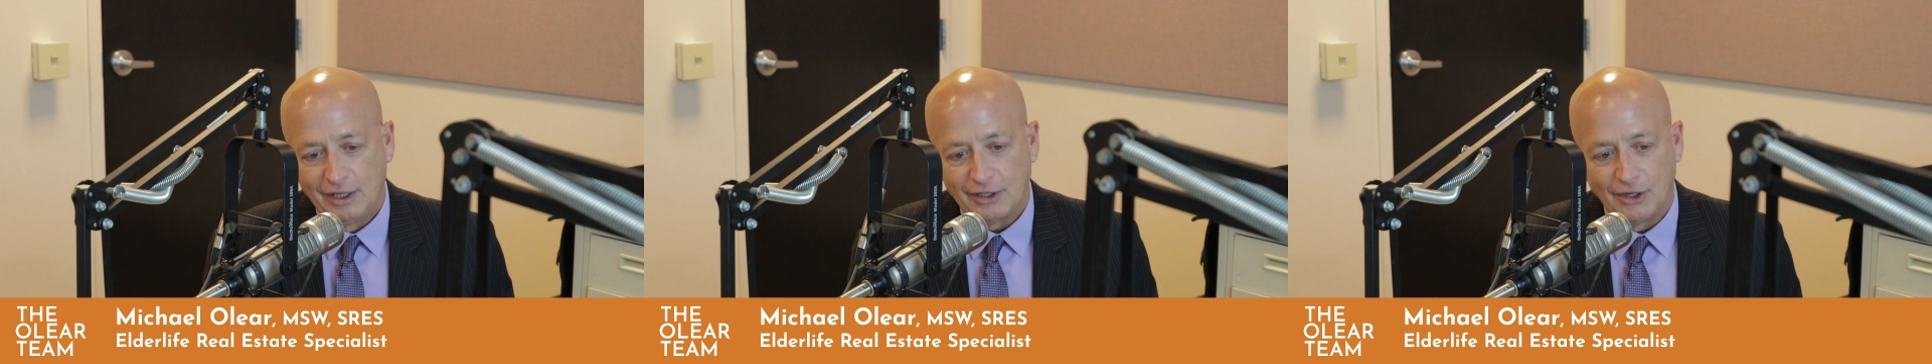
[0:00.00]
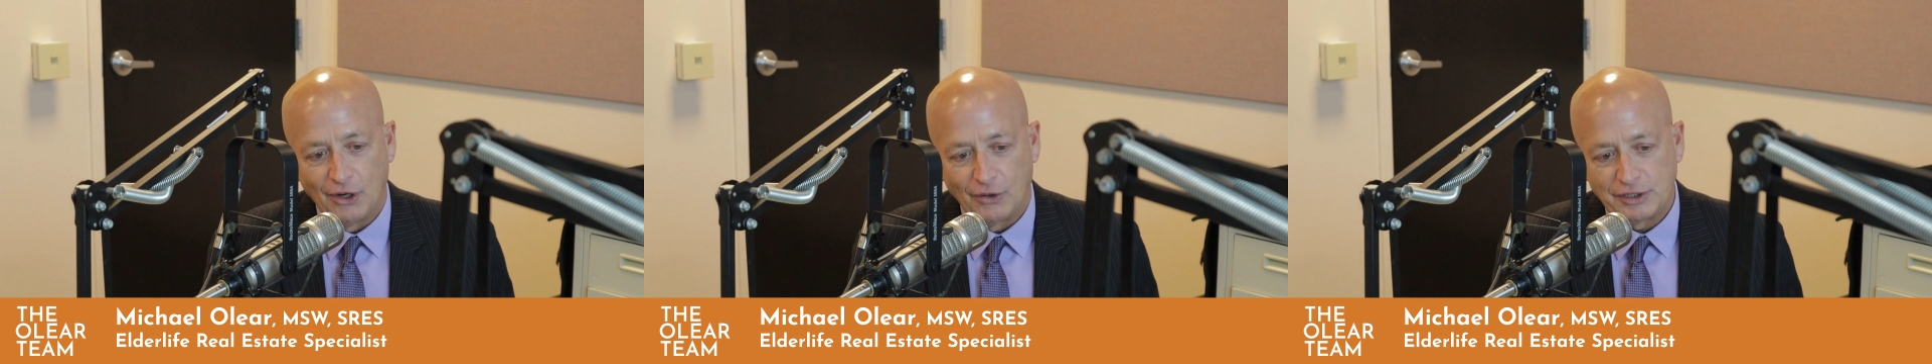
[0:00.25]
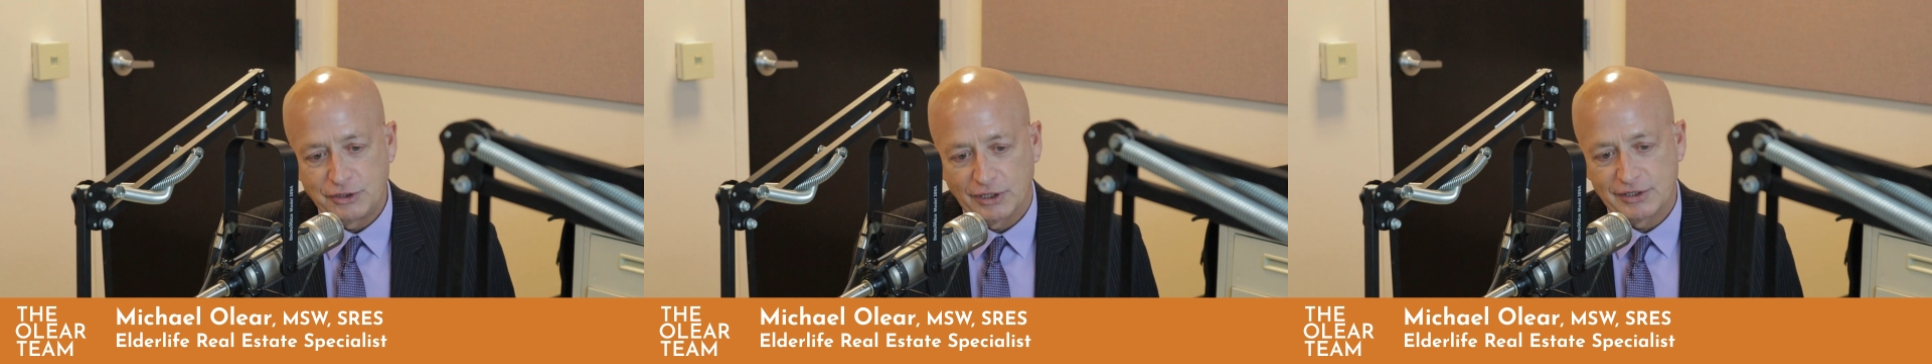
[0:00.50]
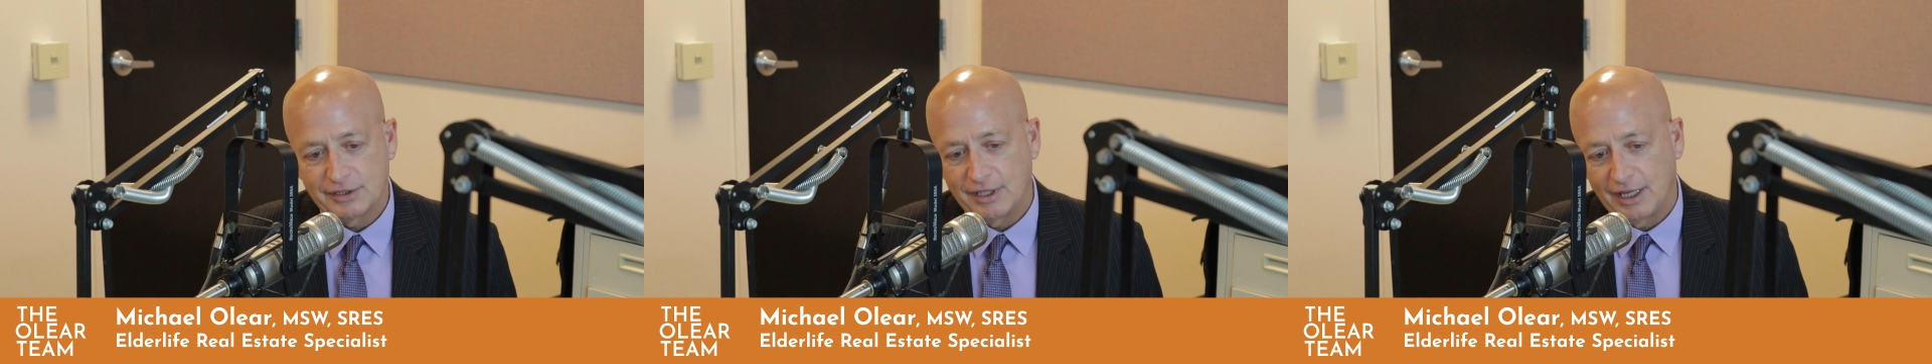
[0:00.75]

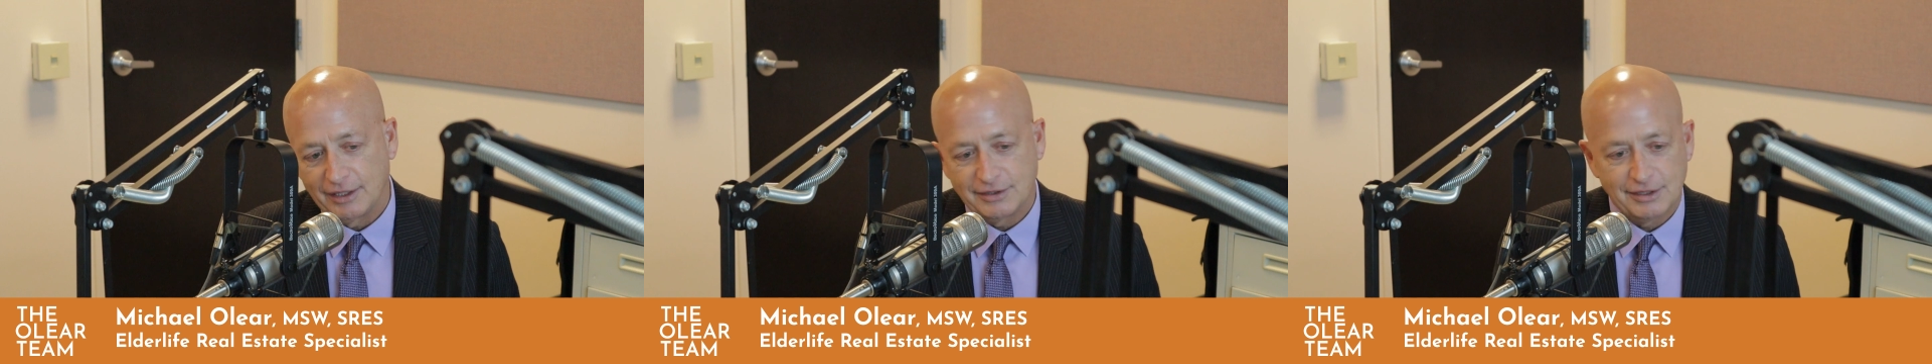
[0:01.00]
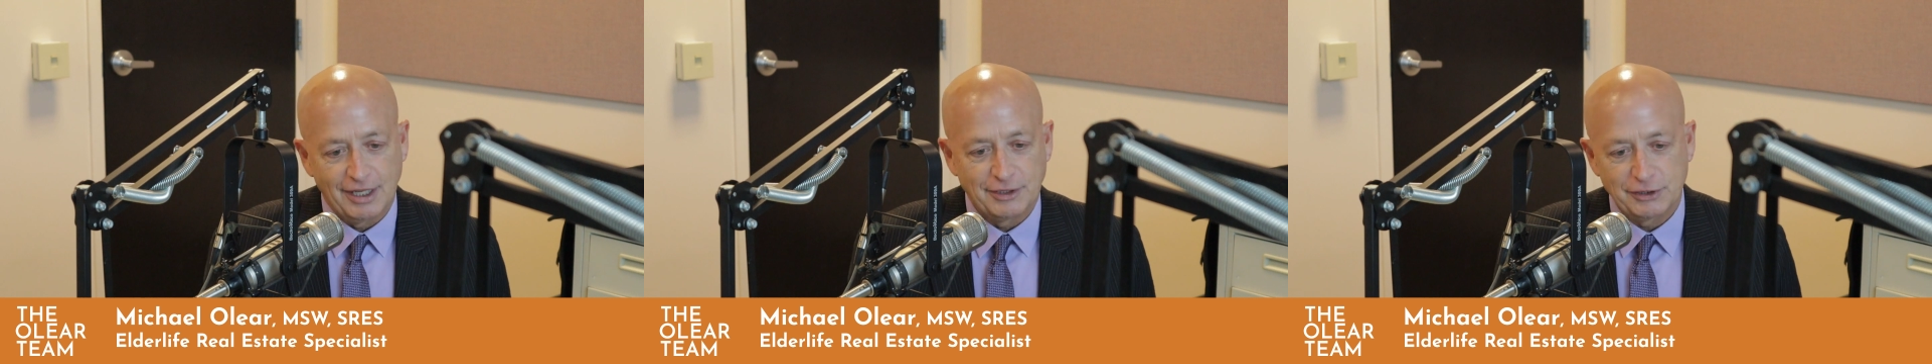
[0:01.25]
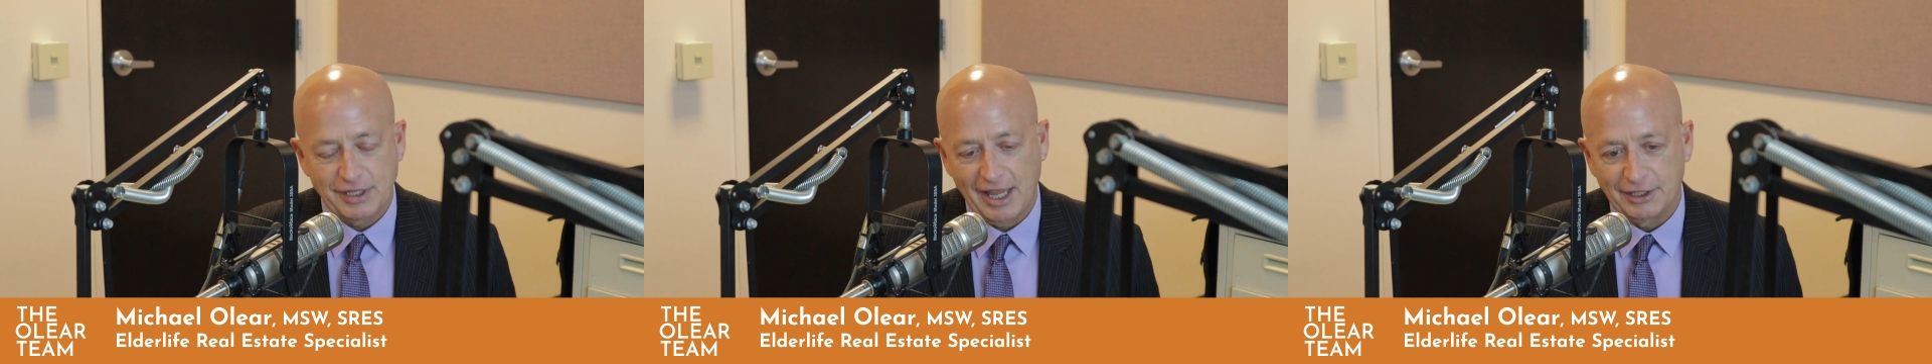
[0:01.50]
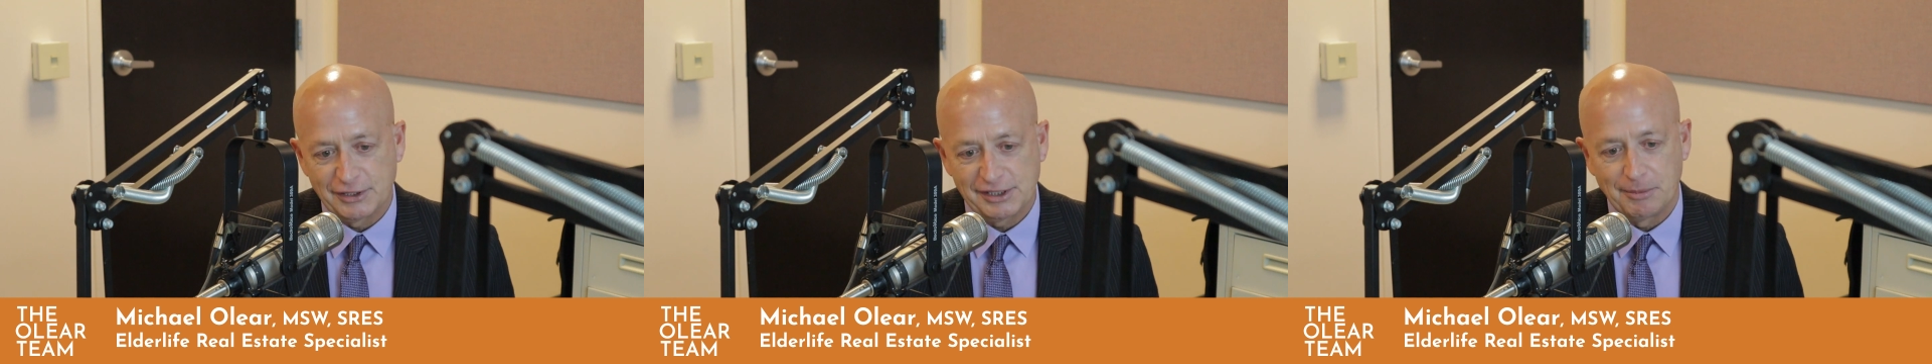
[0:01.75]
it
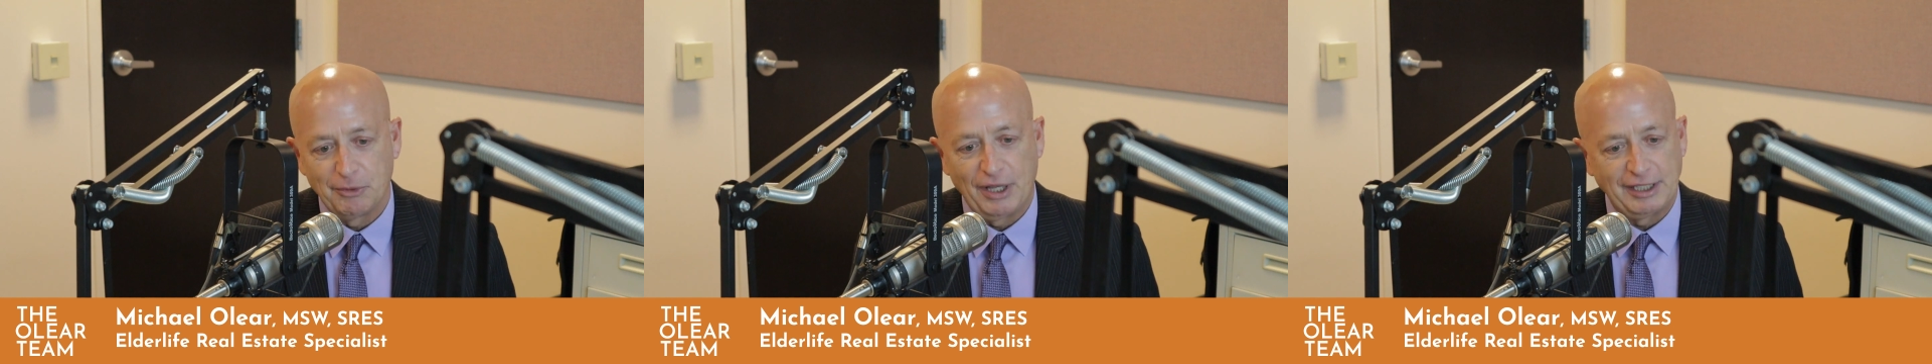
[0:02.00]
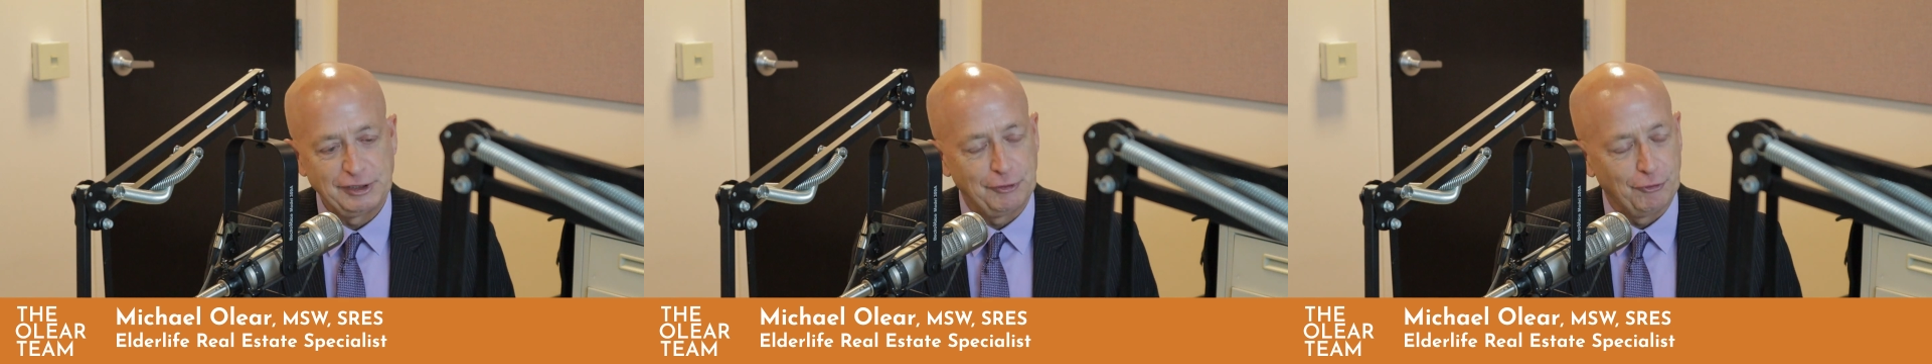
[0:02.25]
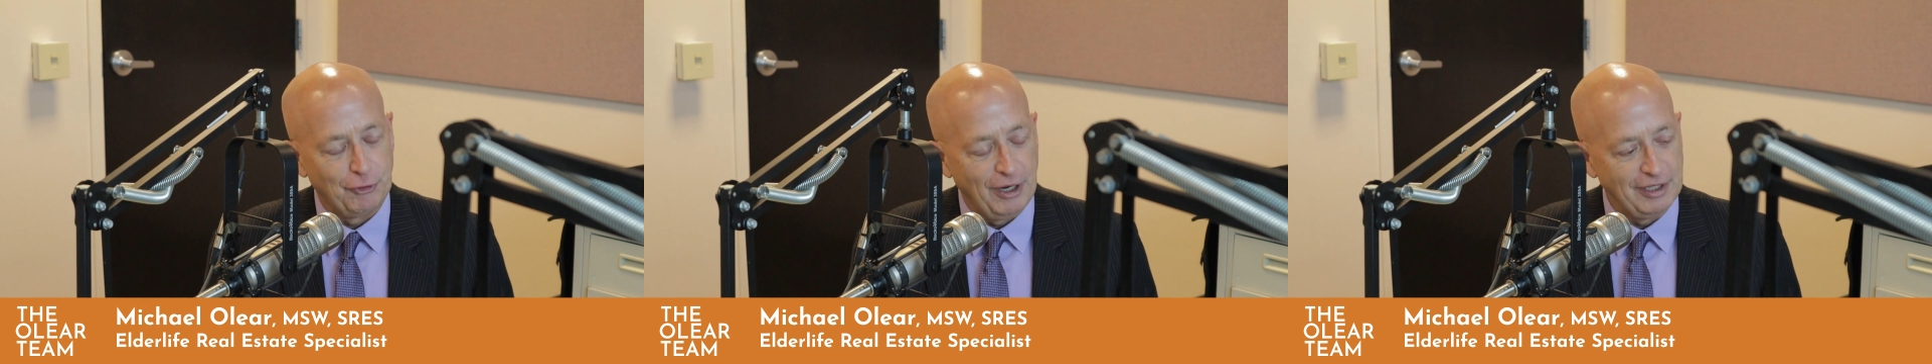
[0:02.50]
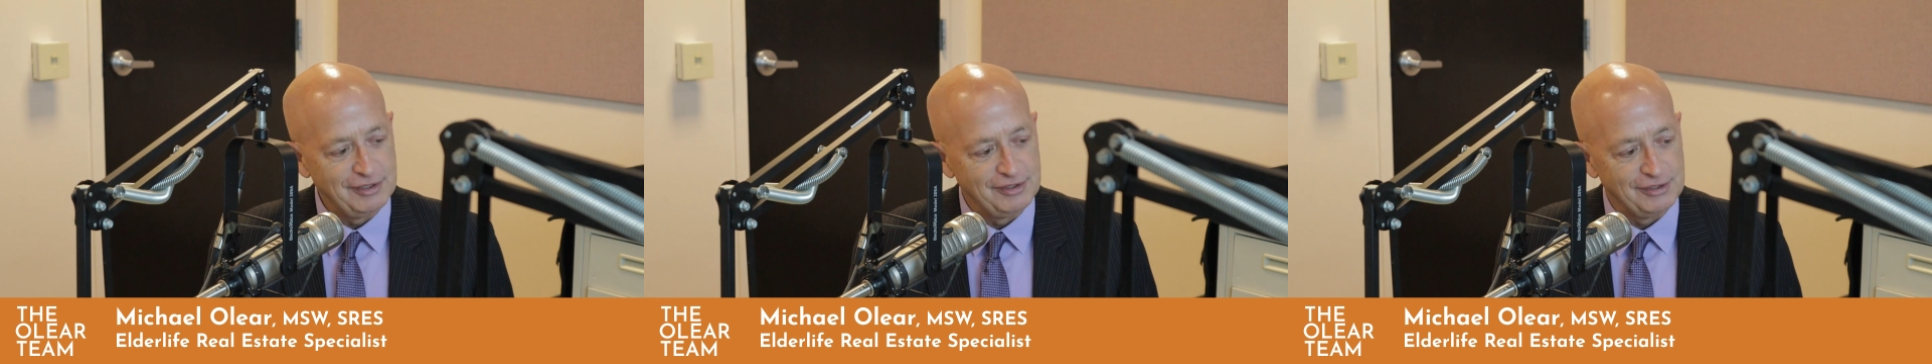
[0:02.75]
kind of symbolizes for
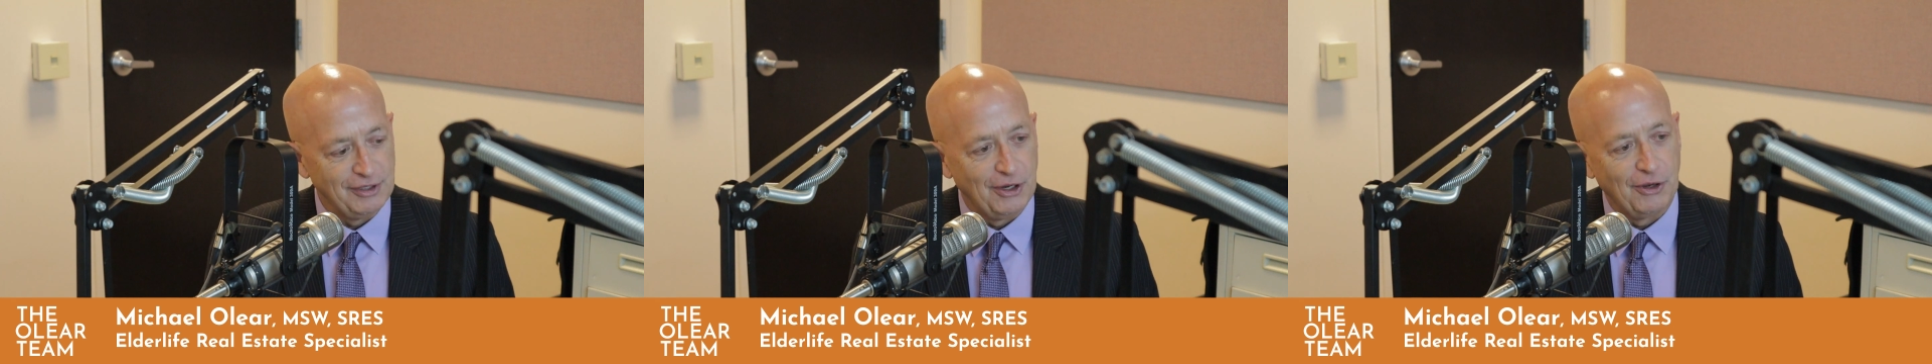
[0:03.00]
us,